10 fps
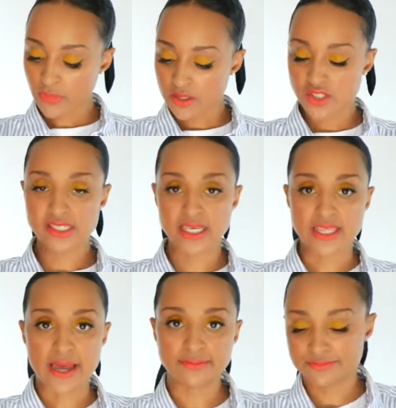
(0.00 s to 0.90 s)
Just like
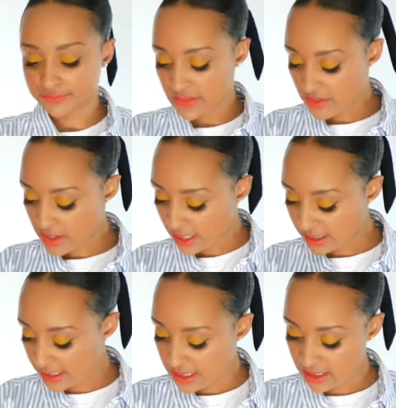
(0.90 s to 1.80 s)
that. And then I
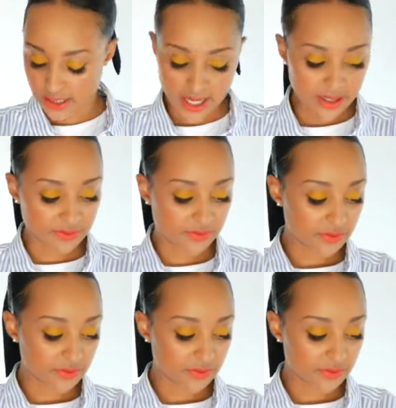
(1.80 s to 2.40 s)
like to kind of,